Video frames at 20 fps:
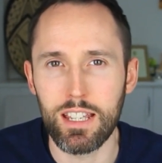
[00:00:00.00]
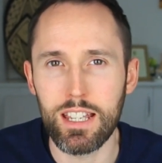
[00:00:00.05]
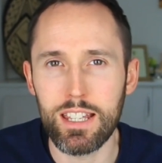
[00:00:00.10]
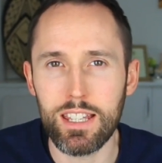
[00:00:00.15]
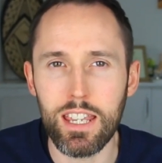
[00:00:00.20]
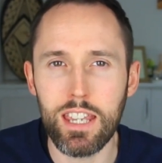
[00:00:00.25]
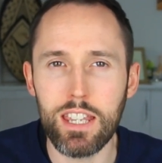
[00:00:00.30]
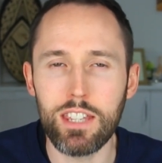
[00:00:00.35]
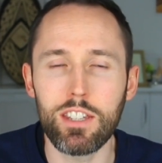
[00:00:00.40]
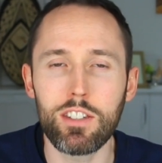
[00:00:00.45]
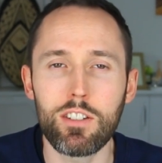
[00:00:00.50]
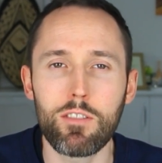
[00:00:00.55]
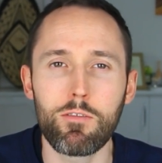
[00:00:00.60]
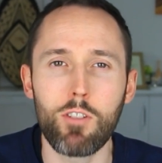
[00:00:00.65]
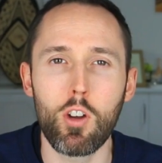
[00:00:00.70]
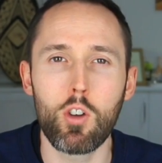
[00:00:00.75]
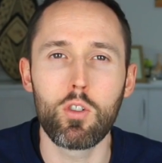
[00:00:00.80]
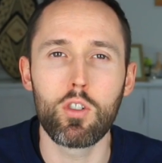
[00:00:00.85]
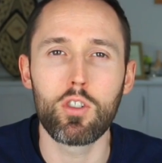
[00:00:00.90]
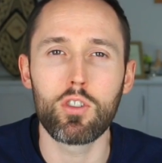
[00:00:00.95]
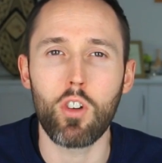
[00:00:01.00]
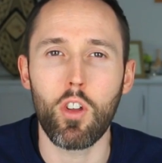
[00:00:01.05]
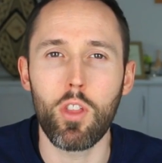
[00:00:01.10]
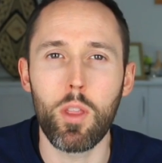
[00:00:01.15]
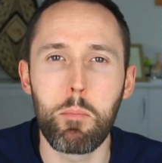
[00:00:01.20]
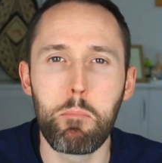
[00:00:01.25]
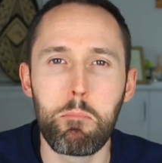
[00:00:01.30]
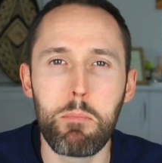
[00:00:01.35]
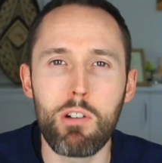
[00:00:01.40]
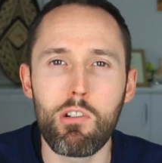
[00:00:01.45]
It's easy to focus on
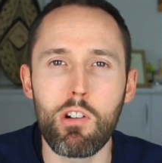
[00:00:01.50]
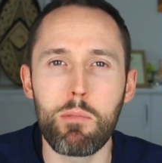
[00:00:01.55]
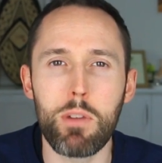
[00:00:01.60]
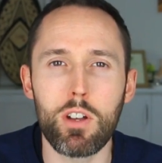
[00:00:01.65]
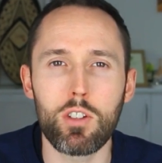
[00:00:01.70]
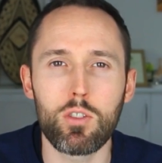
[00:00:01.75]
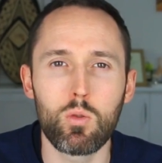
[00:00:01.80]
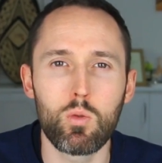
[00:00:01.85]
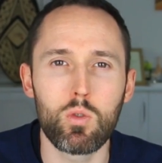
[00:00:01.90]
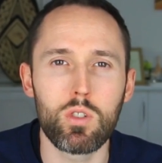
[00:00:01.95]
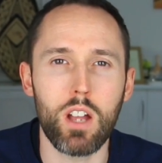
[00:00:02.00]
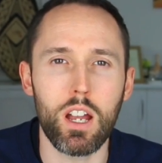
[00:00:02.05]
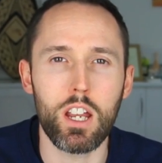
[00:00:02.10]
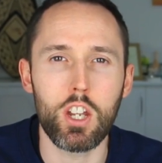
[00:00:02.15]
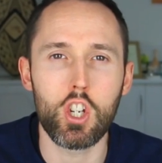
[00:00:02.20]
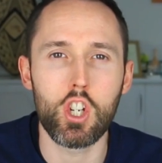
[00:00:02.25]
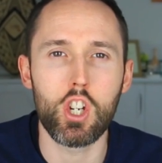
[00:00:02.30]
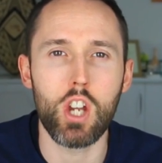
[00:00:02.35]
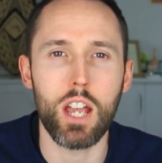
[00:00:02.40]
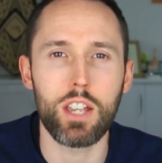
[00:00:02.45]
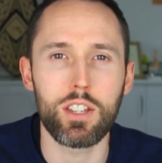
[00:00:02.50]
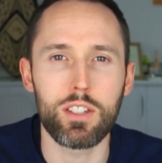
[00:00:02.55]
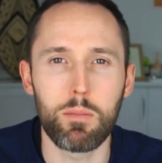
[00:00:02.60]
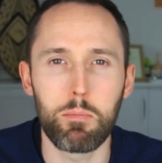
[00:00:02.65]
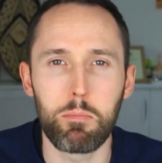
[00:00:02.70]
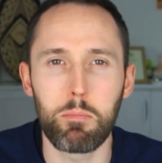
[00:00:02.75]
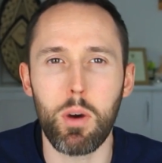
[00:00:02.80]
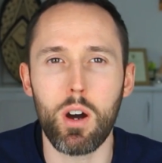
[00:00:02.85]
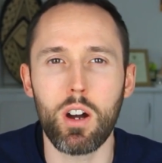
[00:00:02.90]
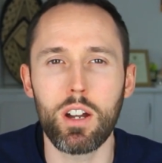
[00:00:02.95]
the mirror muscles like chest
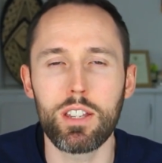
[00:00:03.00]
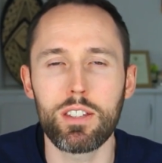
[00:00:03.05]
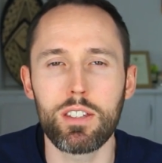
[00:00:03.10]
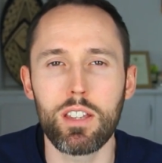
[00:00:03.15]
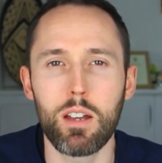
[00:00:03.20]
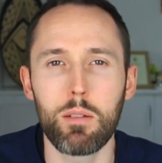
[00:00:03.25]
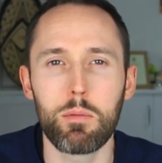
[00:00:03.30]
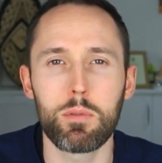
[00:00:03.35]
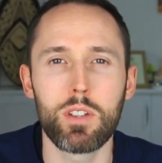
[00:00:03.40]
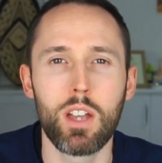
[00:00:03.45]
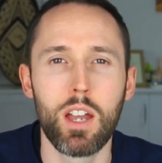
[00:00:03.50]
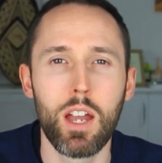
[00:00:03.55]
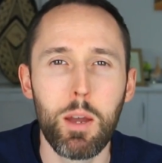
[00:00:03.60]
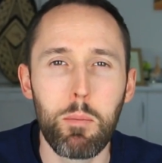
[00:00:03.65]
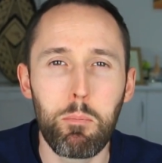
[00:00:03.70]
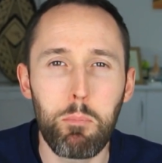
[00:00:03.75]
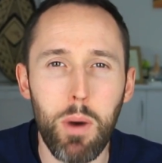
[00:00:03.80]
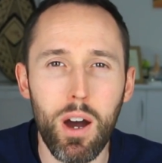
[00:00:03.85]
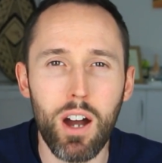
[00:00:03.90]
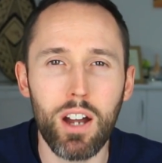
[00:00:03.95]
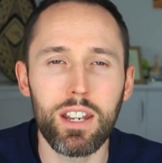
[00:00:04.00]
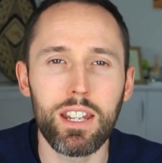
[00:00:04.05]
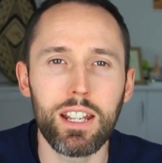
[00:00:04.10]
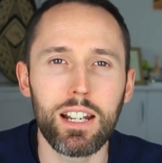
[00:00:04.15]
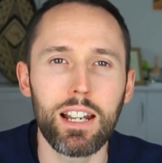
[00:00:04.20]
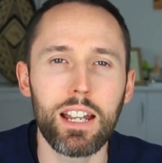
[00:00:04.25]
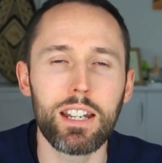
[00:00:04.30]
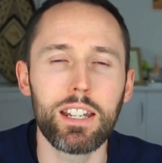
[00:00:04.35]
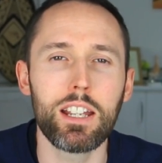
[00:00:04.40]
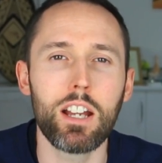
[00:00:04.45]
and biceps, but
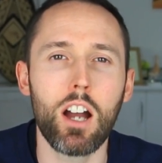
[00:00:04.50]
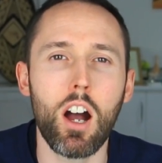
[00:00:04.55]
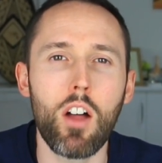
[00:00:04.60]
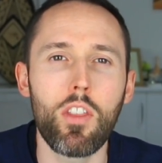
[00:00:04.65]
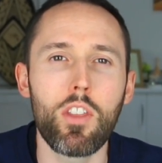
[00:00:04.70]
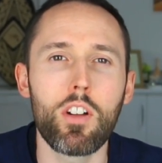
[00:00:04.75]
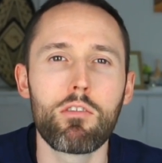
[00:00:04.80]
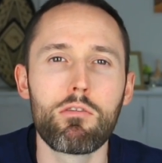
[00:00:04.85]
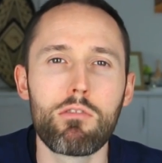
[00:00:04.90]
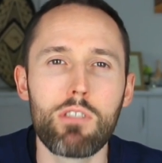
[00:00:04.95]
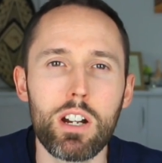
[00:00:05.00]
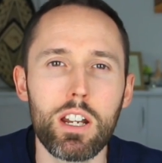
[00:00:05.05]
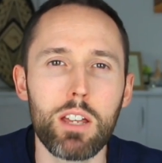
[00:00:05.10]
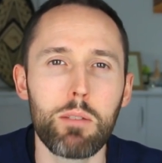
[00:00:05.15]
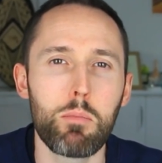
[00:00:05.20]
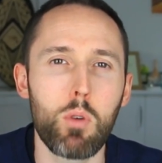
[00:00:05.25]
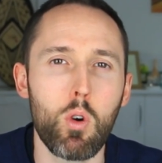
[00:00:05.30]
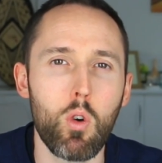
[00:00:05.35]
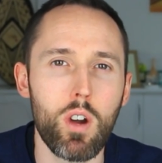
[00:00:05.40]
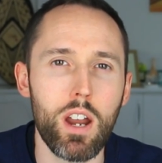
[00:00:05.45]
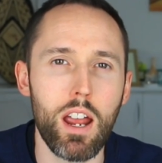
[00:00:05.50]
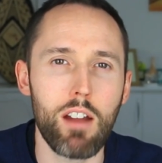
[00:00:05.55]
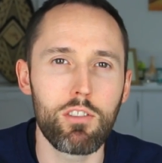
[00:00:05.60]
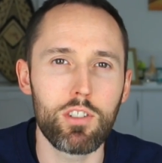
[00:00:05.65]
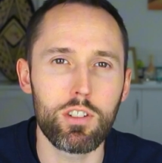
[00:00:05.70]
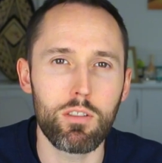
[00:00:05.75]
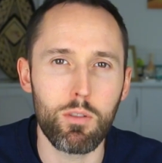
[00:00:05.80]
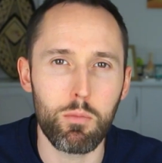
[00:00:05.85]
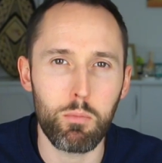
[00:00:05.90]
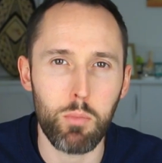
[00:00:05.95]
neglecting other really important
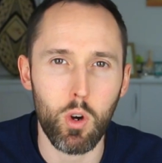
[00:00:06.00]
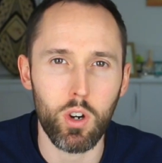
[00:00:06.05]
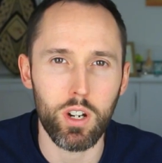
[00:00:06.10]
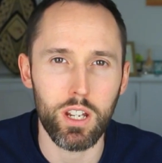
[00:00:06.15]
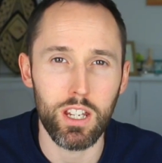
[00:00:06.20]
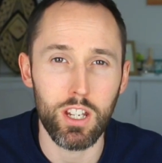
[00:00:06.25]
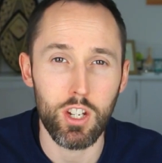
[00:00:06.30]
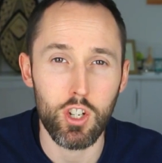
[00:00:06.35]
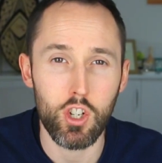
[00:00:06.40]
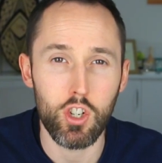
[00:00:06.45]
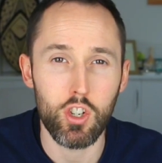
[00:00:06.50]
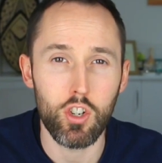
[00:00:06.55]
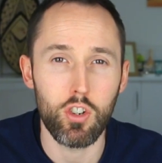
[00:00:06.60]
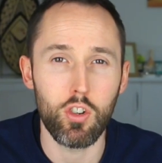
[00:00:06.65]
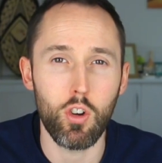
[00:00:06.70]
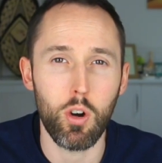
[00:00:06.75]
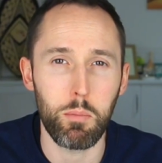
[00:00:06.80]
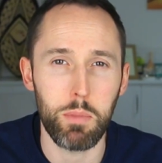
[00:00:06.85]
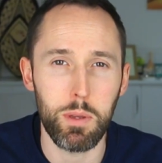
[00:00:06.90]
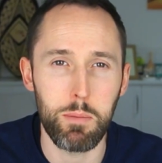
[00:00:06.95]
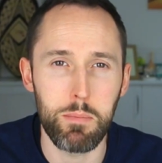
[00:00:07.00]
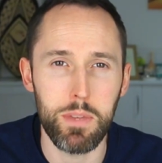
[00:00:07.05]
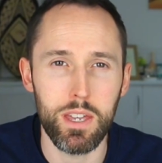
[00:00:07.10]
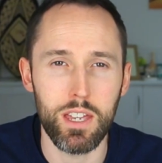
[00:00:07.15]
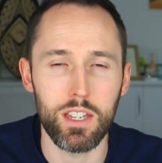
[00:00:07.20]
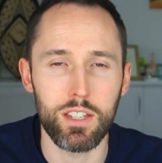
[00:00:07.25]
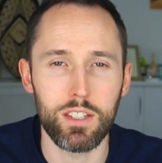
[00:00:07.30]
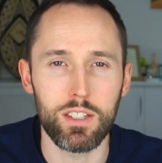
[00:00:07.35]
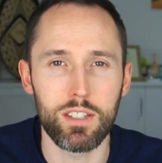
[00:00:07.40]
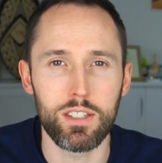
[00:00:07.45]
areas of the body should not be
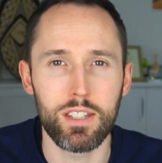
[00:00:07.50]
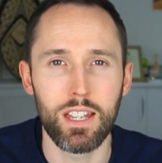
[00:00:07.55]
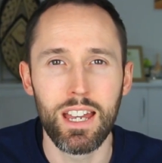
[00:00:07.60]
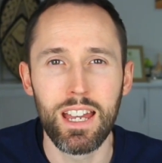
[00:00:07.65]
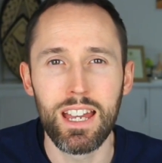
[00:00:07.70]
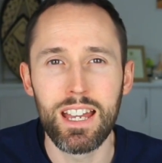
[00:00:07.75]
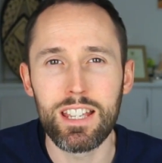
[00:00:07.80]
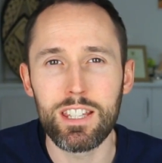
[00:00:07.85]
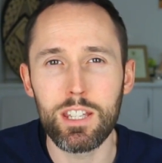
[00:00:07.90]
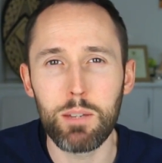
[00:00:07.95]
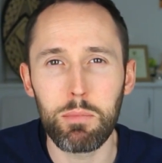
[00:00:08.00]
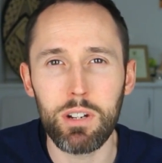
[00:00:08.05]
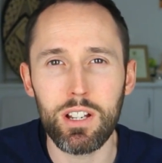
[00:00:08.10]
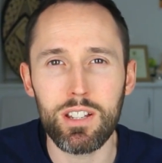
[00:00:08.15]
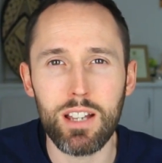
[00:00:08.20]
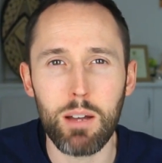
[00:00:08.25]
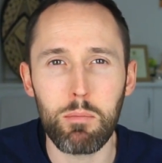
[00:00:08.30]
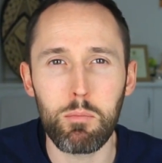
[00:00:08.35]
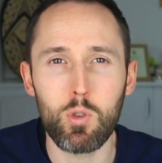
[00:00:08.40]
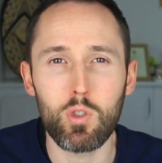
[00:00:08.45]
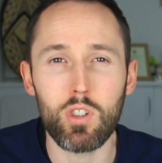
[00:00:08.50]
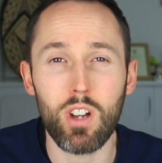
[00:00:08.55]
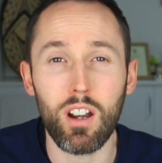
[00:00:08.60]
missed. Simple examples